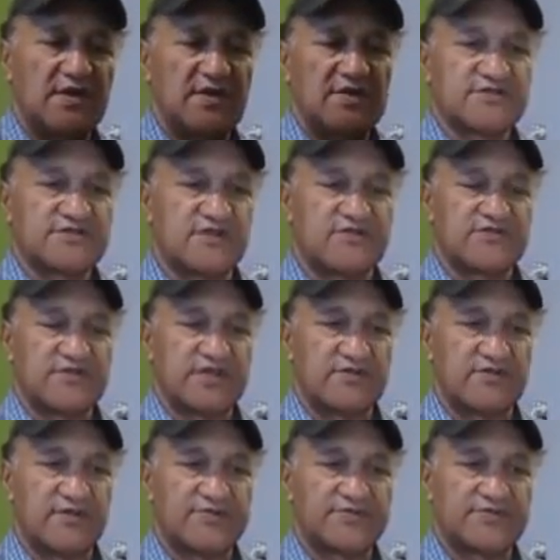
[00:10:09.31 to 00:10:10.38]
sovereignty
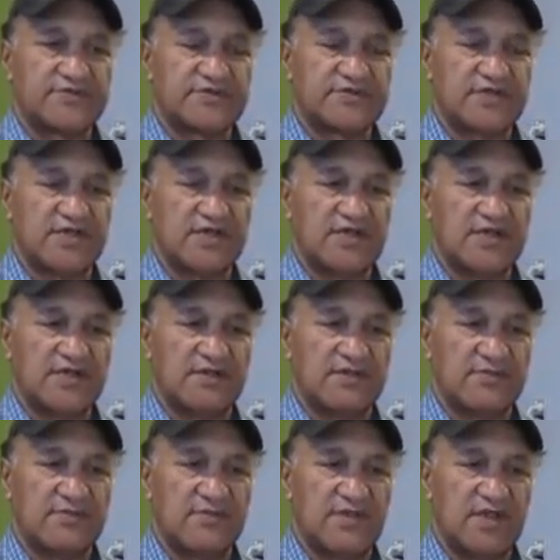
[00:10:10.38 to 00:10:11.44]
groups
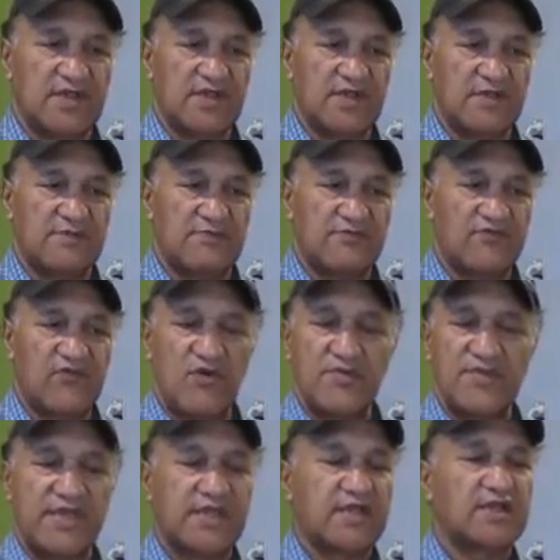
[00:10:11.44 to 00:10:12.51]

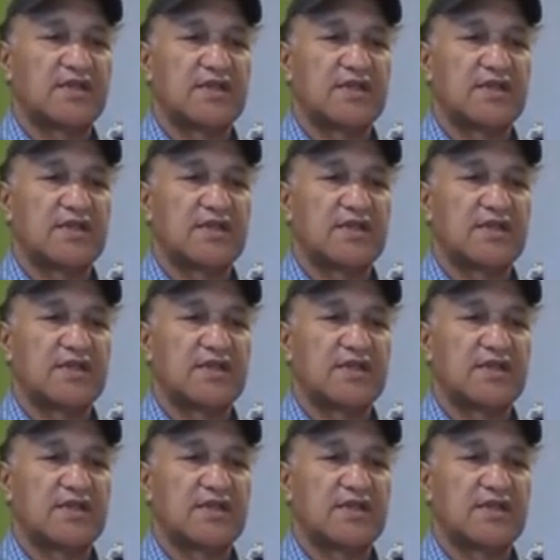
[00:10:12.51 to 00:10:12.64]
forming